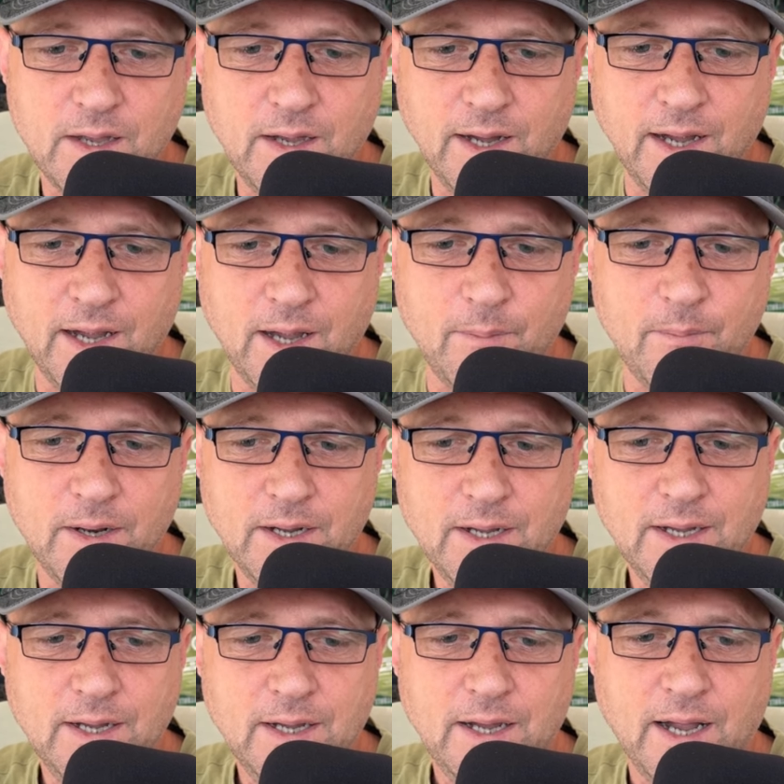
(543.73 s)
Um,
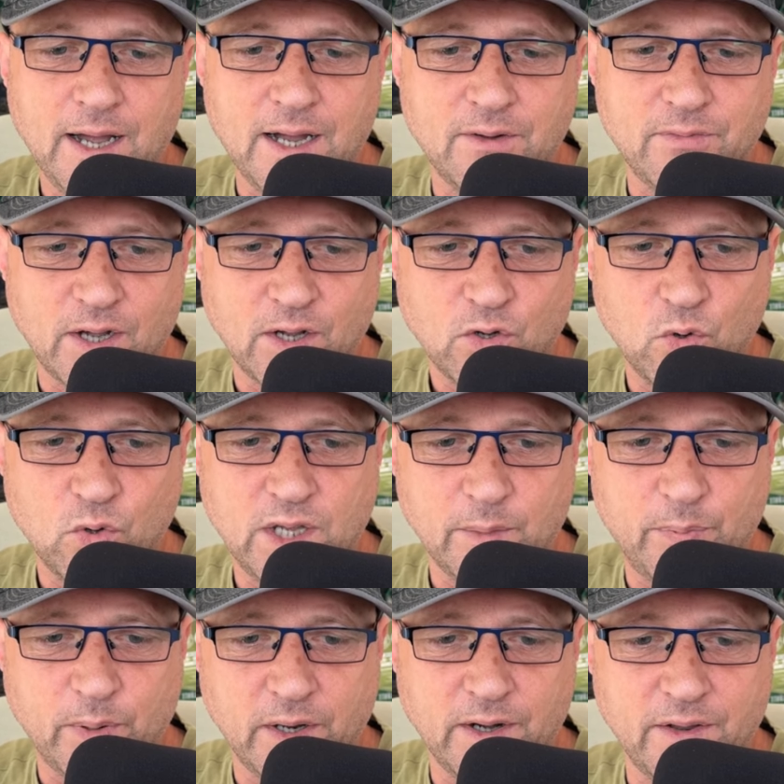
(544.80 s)
have a
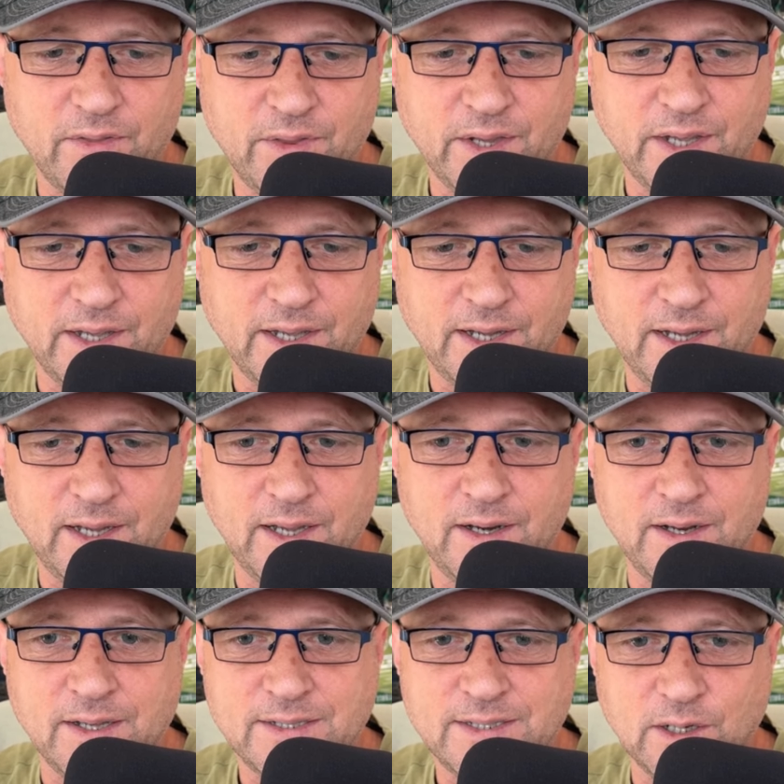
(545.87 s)
goalkeeper that
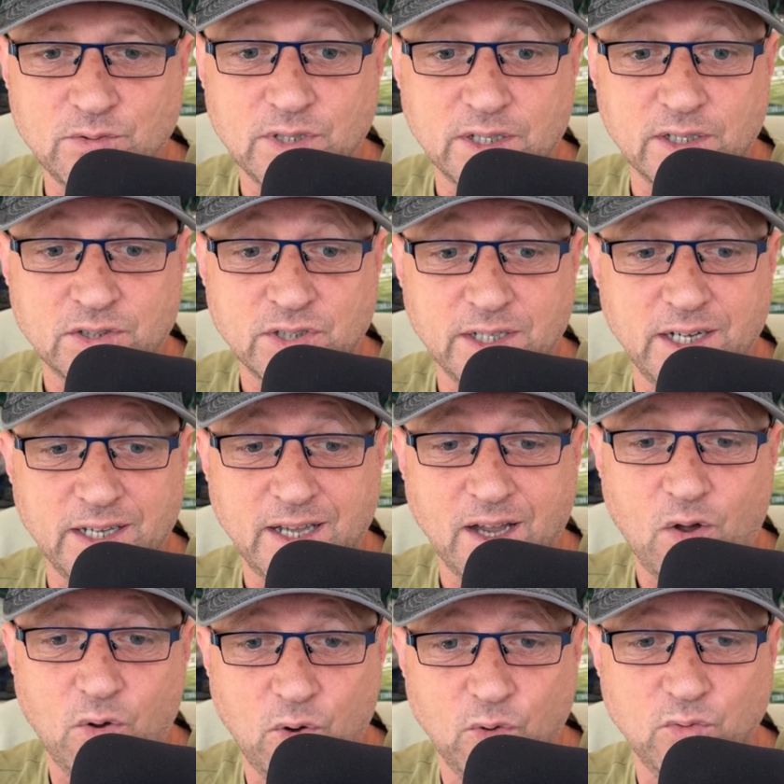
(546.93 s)
uh, Celtic are trying to get
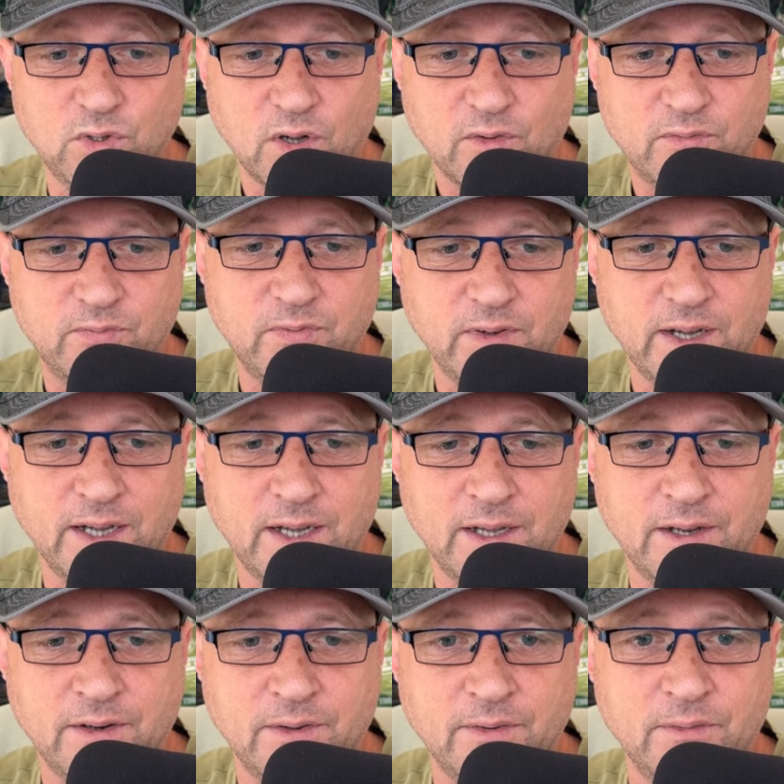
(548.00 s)
hold of,
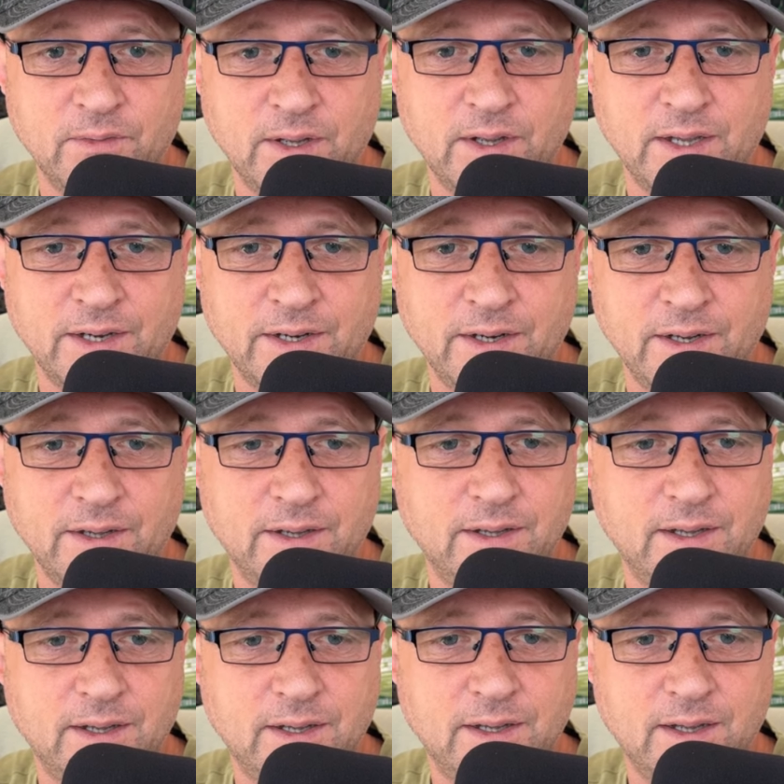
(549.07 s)
uh, and
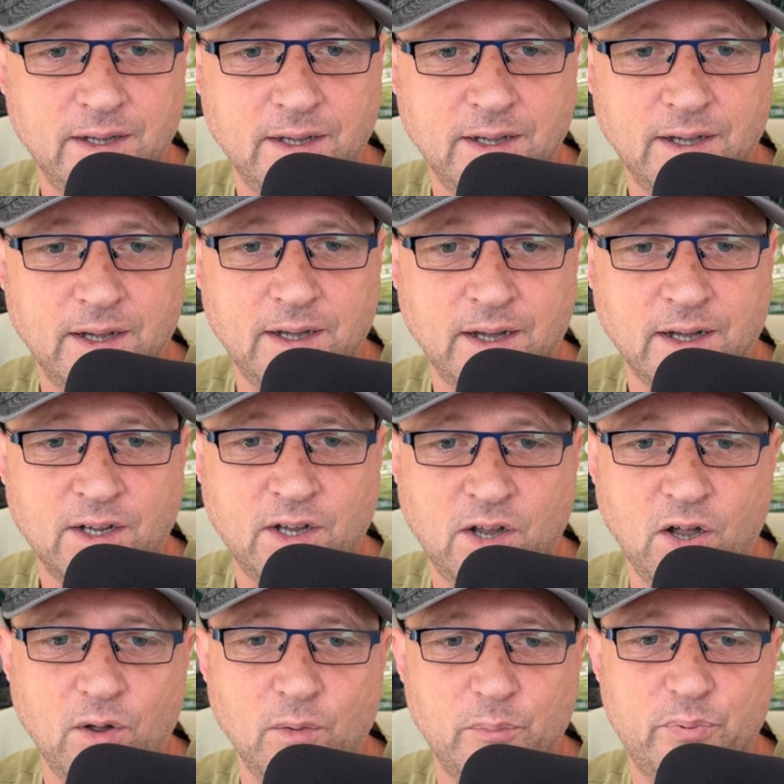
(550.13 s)
a
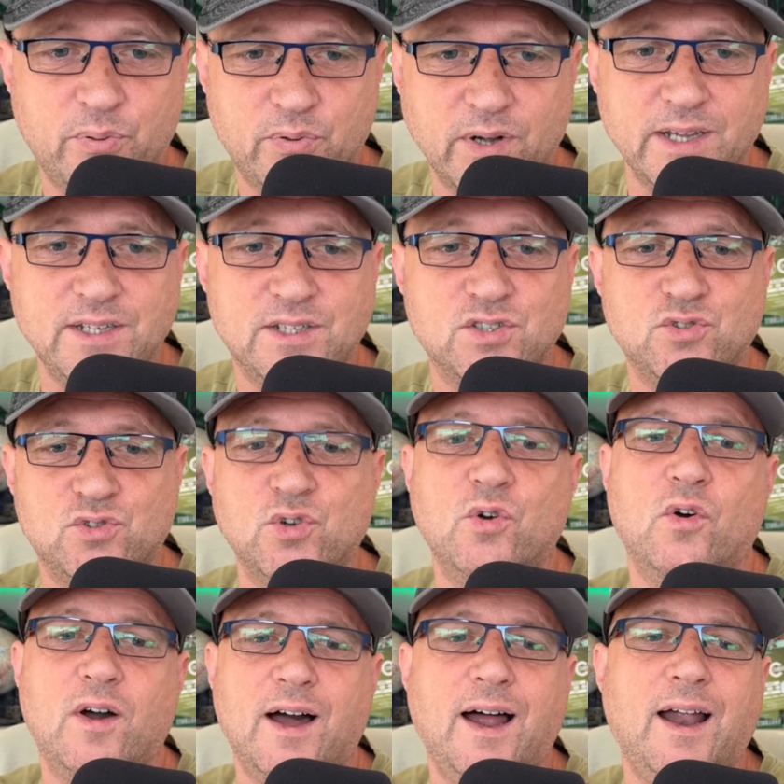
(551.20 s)
cut price
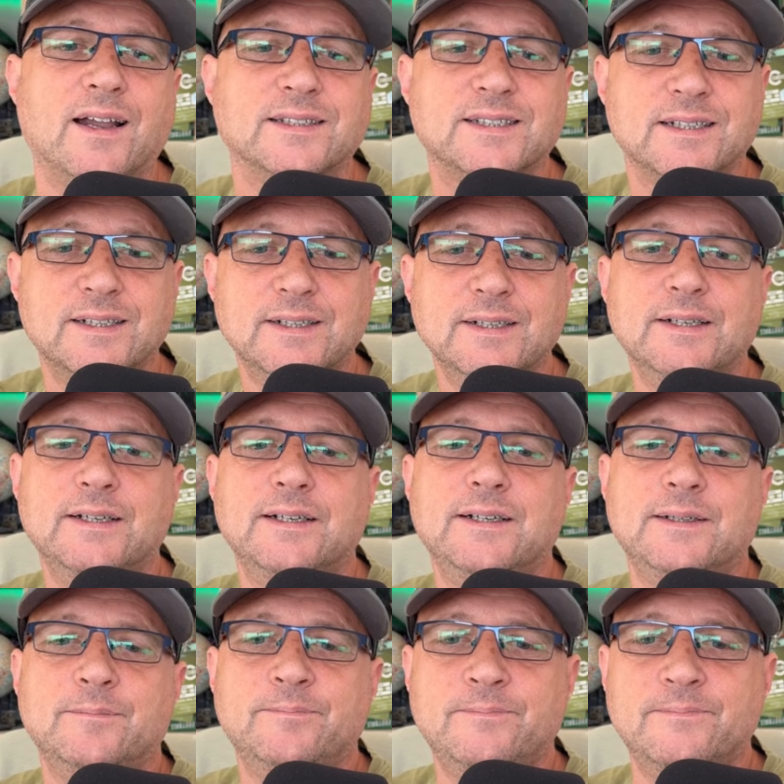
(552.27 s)
Joe Hart.
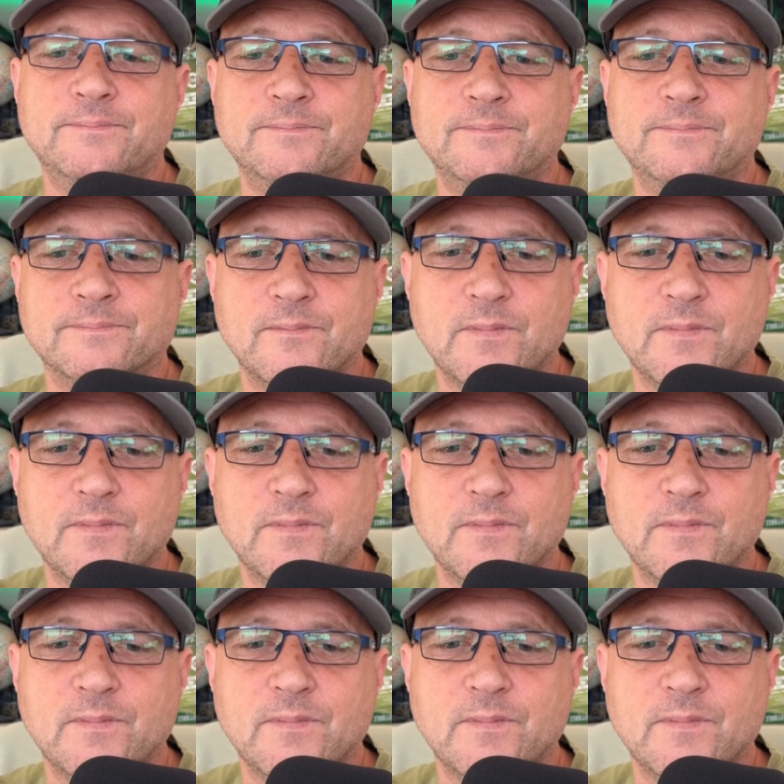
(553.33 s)
Hmm.